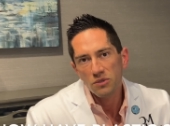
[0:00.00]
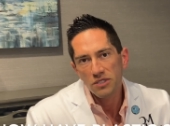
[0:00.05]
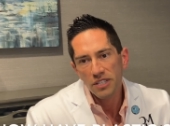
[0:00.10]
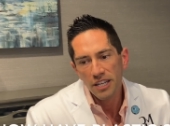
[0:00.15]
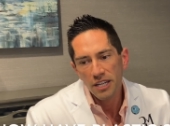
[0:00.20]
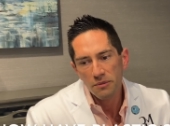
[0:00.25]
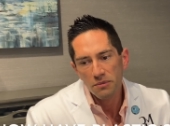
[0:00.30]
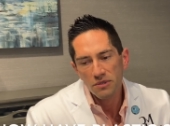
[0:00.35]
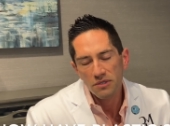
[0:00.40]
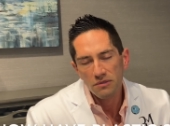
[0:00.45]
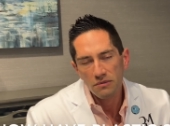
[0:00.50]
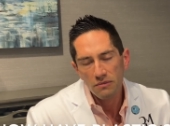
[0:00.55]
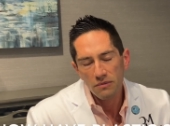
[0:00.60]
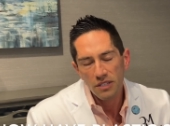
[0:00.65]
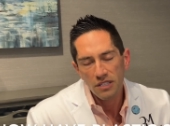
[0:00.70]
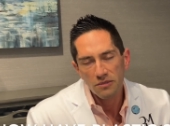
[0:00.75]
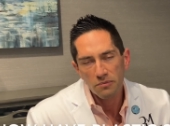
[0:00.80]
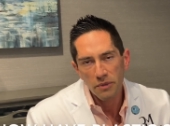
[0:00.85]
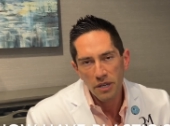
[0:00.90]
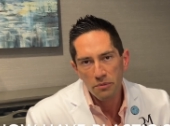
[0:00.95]
tapes.
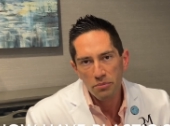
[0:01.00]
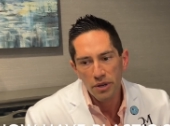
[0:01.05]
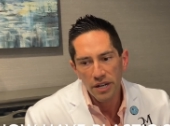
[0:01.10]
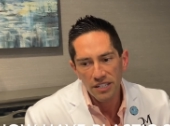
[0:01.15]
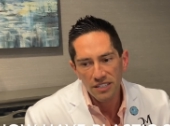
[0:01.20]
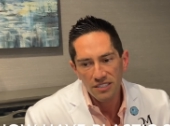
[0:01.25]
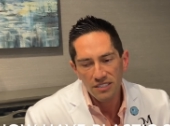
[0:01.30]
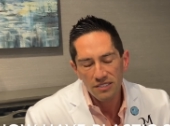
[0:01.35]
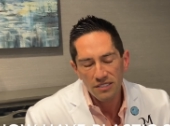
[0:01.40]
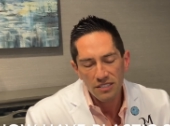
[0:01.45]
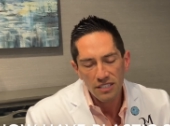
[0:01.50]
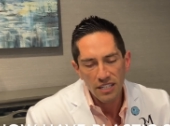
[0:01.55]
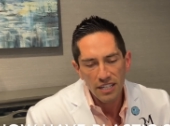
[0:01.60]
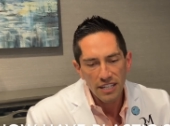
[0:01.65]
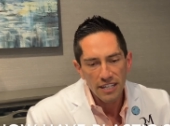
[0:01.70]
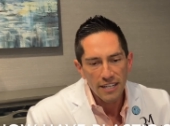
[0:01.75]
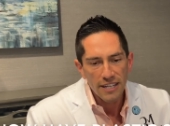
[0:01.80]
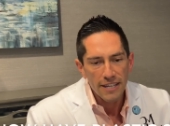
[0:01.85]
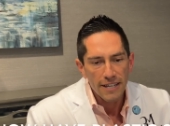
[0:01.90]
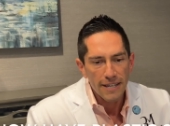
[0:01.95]
That's my practice.
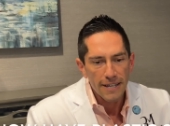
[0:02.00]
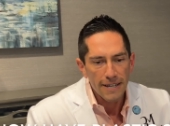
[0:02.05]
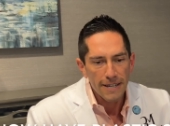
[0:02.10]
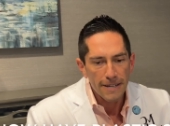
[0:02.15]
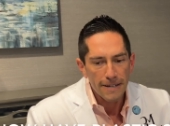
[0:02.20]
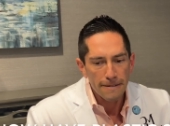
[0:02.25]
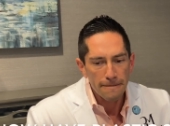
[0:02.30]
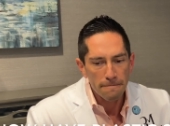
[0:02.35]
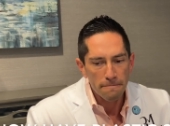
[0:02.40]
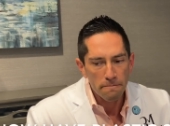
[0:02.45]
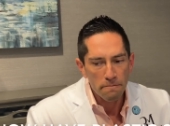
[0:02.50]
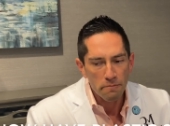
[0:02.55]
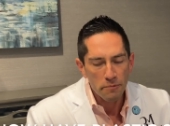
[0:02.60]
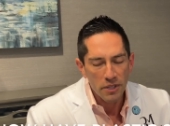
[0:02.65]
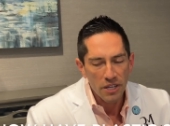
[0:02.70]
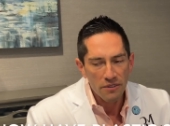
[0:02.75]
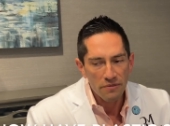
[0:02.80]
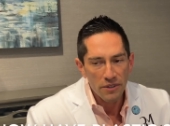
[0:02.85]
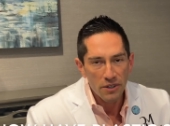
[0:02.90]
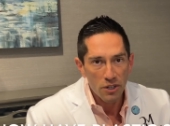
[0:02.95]
Um,
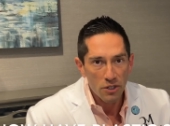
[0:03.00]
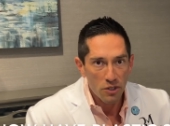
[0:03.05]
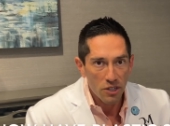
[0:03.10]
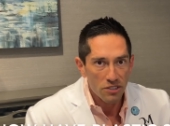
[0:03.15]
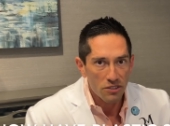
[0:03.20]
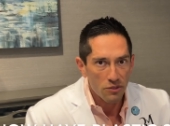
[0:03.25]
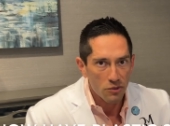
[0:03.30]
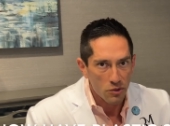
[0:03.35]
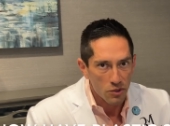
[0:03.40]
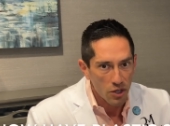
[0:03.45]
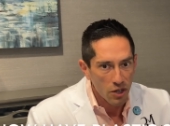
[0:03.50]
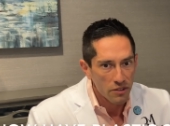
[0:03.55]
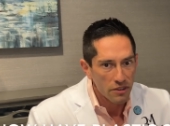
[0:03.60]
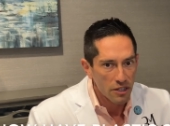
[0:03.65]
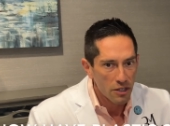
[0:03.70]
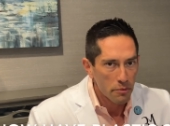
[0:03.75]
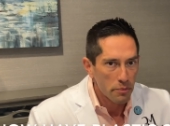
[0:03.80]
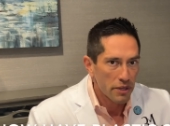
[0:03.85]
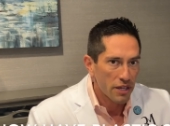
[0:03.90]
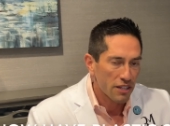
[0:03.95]
I'm very aggressive scar
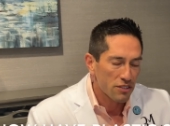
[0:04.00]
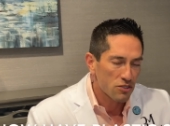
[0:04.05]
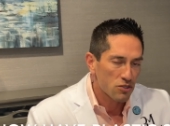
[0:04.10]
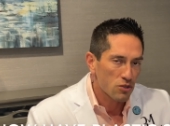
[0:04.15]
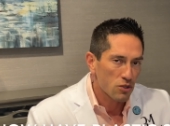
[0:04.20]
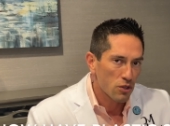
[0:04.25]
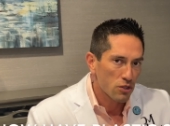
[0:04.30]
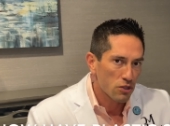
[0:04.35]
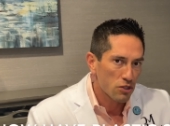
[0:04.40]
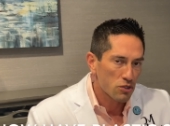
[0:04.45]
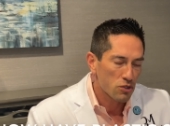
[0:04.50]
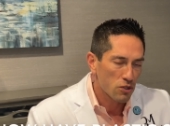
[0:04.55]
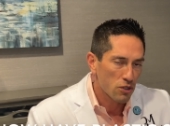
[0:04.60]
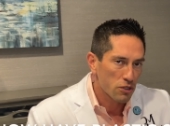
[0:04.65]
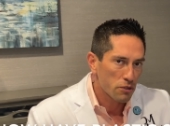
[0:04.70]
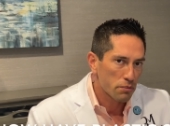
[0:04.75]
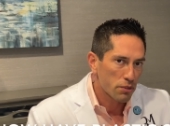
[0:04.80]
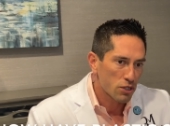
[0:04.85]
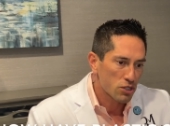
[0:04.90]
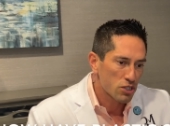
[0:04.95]
therapy. I strongly, strongly
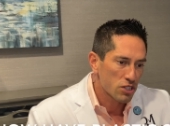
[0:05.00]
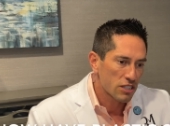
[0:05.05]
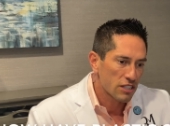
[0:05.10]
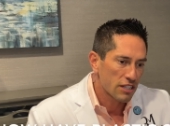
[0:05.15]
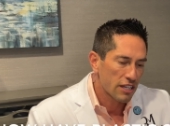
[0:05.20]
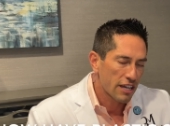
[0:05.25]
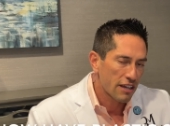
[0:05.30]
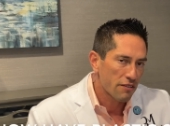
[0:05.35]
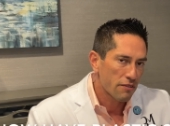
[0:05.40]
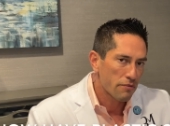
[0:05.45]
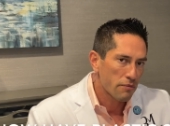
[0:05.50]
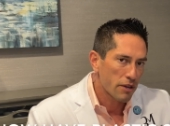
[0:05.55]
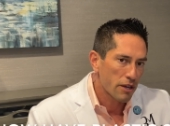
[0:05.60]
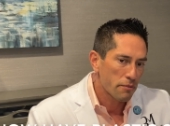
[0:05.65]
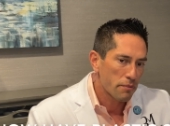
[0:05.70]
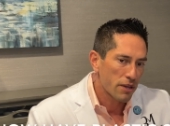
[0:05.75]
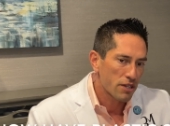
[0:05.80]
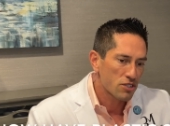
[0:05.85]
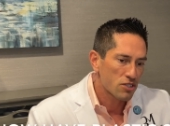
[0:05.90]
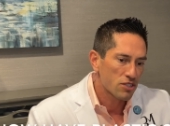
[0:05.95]
push it and have my
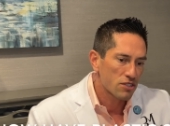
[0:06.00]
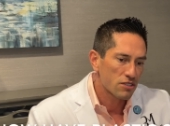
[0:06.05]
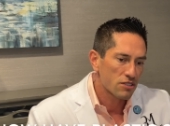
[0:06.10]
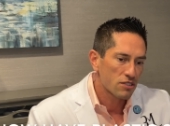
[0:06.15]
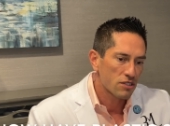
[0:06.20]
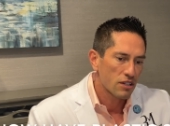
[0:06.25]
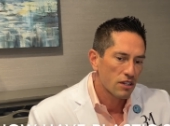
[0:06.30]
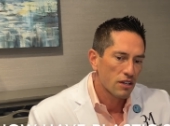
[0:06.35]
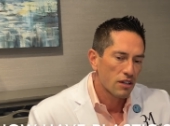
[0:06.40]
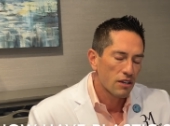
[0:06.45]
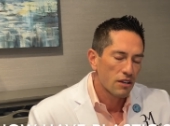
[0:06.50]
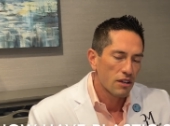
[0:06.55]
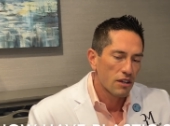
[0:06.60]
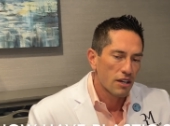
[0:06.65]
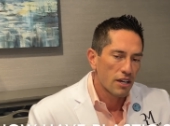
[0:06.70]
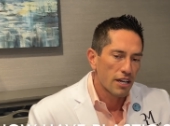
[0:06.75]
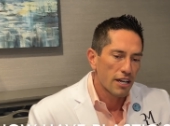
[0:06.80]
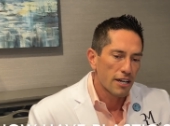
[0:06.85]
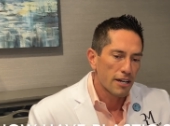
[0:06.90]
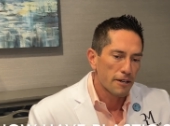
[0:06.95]
patients
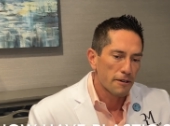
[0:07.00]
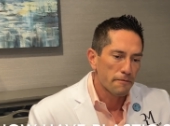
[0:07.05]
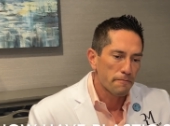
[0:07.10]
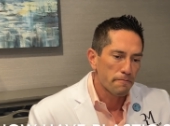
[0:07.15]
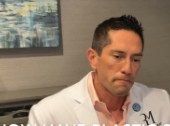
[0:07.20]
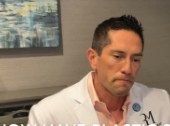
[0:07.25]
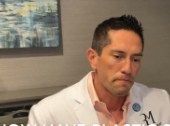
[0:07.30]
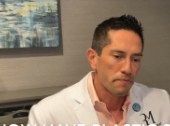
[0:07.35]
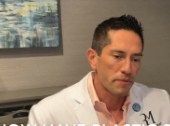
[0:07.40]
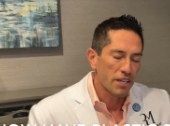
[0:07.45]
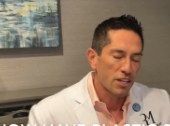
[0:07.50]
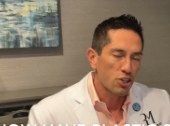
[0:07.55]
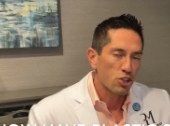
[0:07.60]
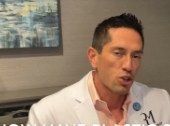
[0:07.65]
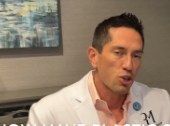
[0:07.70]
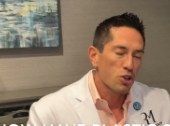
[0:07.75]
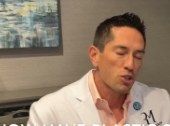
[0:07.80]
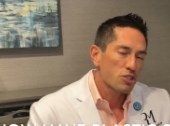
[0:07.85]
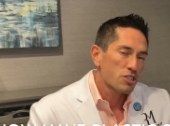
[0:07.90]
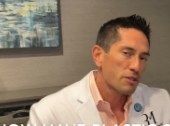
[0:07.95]
um,
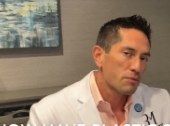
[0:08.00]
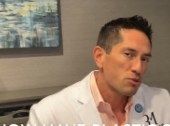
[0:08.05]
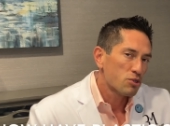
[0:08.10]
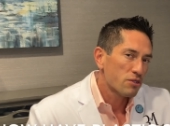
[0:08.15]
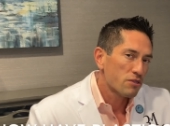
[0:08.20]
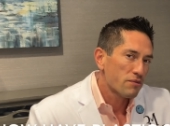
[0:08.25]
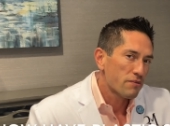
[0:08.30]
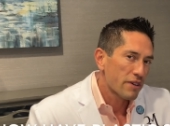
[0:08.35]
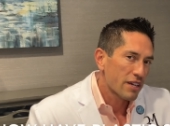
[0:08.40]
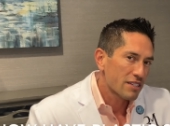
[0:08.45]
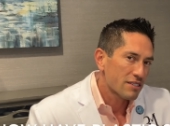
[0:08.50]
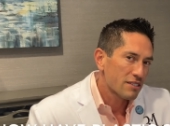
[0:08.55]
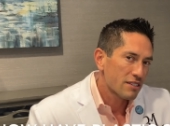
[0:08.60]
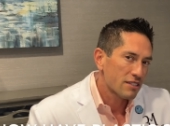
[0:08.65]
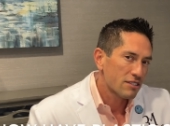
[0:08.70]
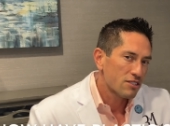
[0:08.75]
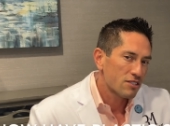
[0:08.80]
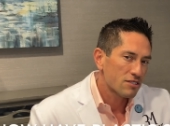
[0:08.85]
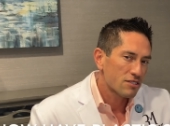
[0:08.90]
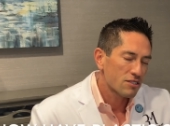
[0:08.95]
encourage them to invest in
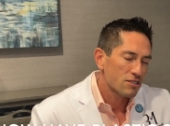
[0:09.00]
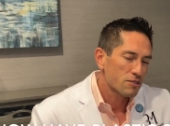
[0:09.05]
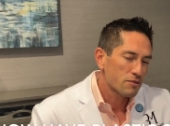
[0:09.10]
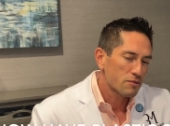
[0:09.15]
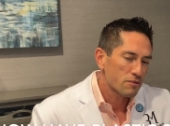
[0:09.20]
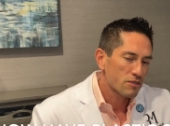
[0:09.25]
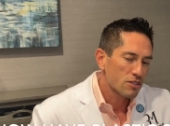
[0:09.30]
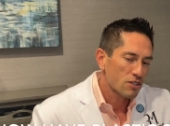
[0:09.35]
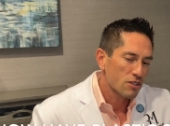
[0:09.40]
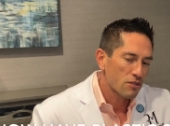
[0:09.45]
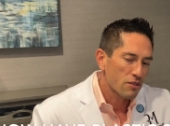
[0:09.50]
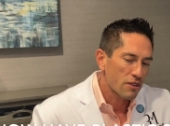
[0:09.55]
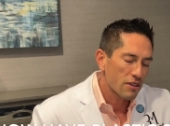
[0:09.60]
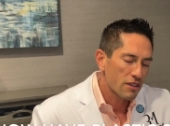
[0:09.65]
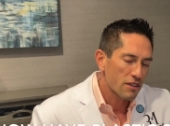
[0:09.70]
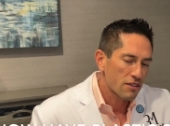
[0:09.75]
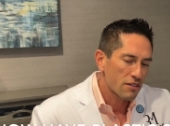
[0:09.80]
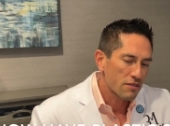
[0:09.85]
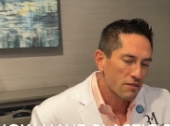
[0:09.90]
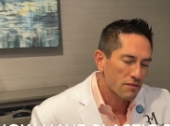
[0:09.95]
just this, you know,
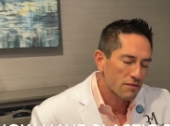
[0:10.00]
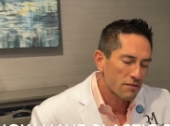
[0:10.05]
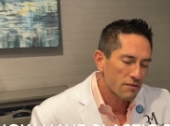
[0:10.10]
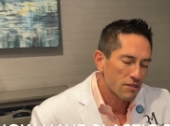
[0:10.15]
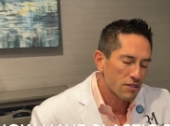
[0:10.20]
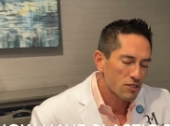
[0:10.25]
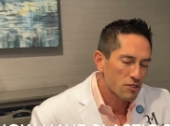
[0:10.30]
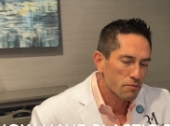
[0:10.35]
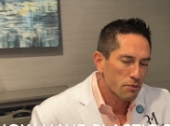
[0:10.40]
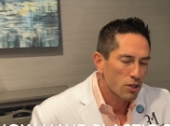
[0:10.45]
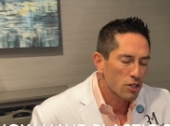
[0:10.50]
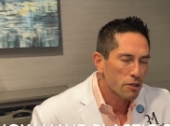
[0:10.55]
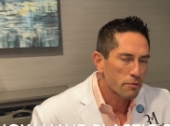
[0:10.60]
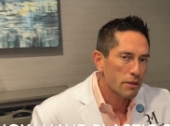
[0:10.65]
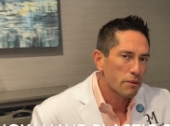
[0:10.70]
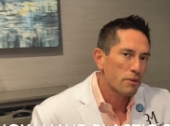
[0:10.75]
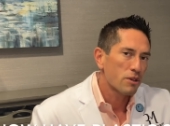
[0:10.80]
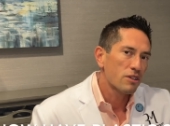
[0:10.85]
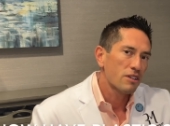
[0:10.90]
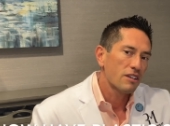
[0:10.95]
the, the small
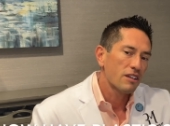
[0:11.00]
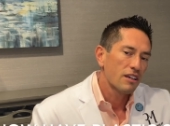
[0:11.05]
commitment